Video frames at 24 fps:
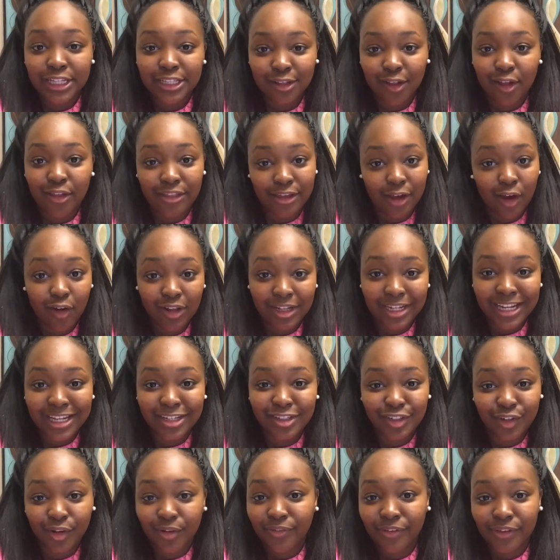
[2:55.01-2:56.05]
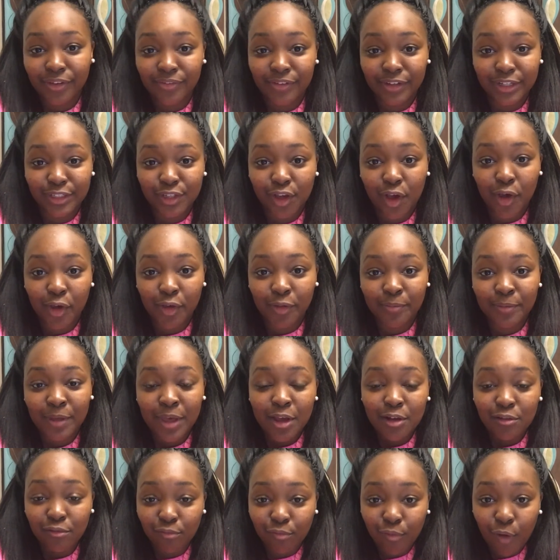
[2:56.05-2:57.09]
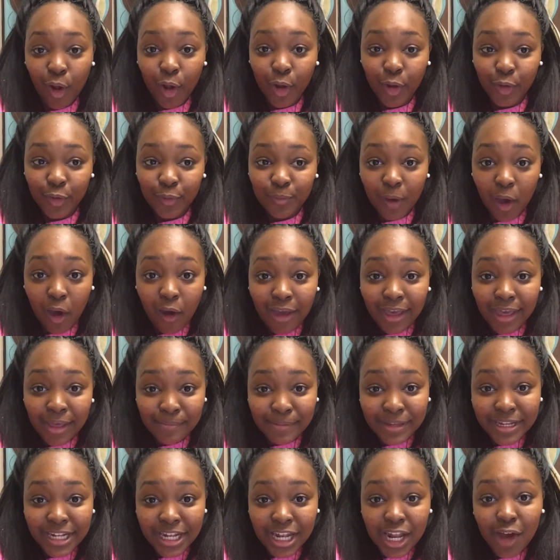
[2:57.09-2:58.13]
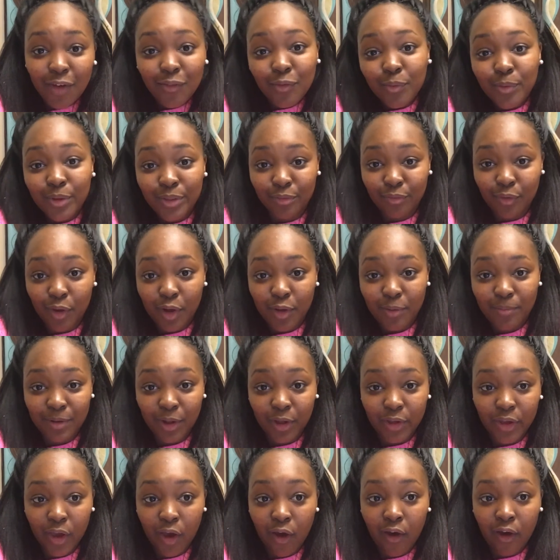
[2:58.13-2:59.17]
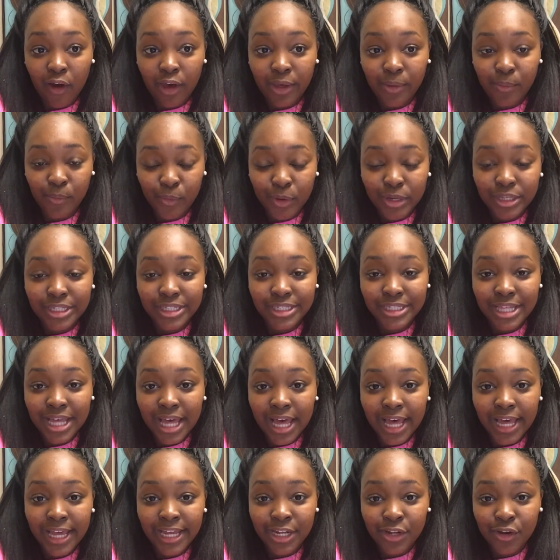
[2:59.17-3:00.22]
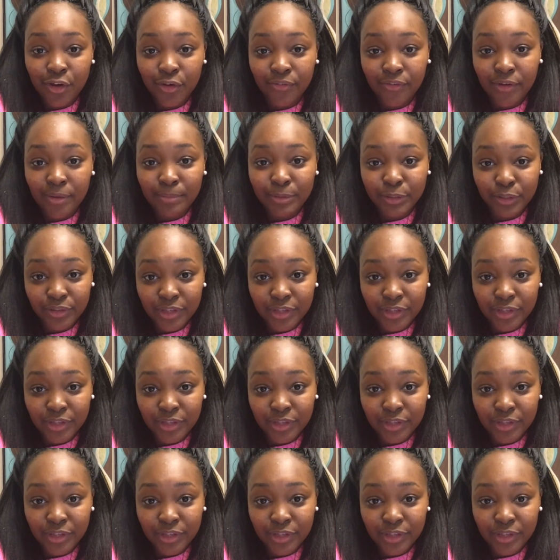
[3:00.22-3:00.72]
like literally I think of it as home. Rome, I am in love with Rome. Like I was there in November